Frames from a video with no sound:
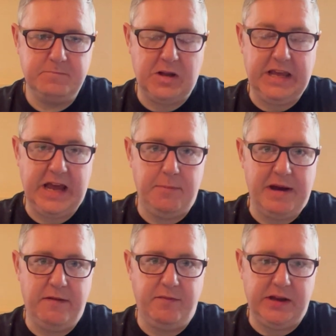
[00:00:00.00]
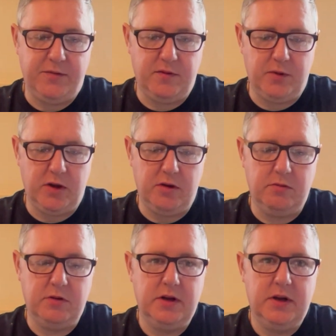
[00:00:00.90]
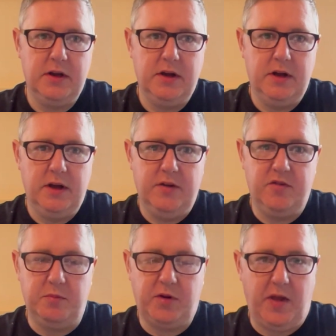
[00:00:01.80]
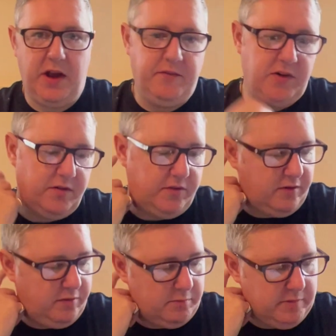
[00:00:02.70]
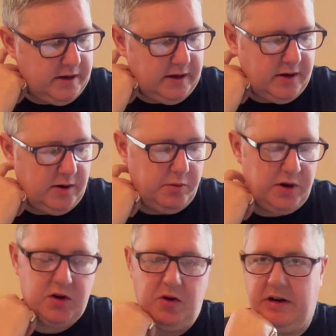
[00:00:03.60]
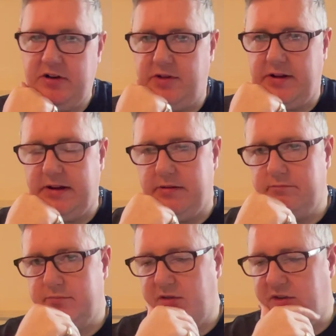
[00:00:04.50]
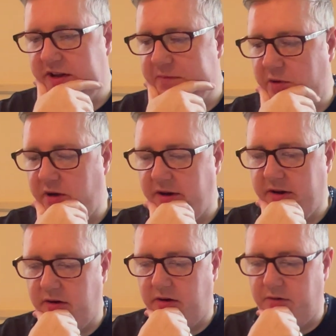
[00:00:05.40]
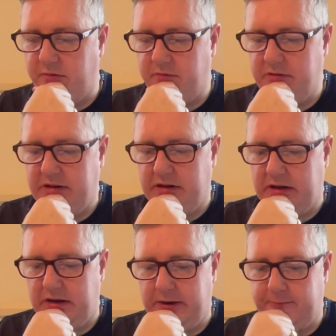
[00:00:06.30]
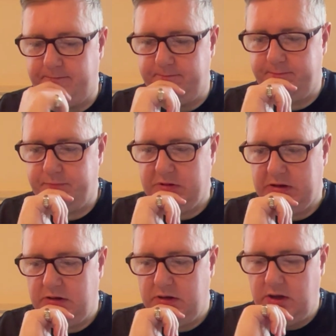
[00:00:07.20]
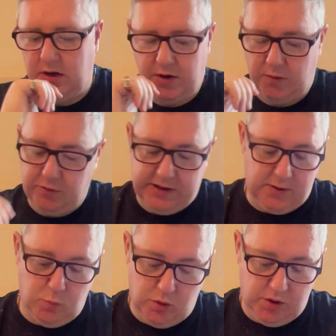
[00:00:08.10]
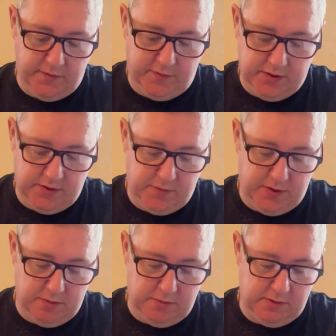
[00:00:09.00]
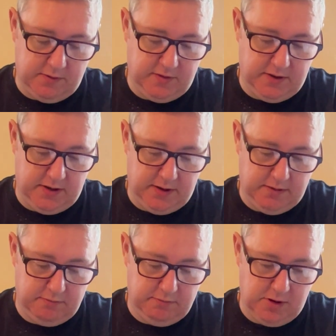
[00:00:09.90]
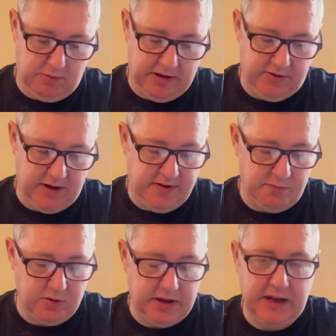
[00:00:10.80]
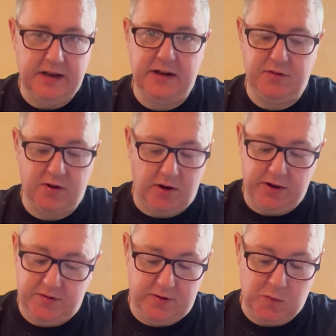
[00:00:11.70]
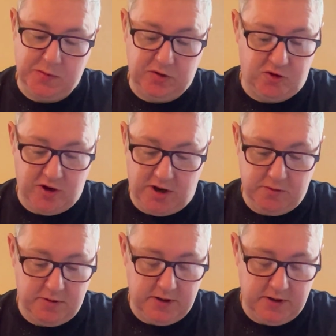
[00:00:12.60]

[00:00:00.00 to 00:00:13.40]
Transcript: came out of the interview, some solid evidences for me, and I want to congratulate Steve Pinecker on a really wonderful interview, and congratulate him on getting these guys to come on his show.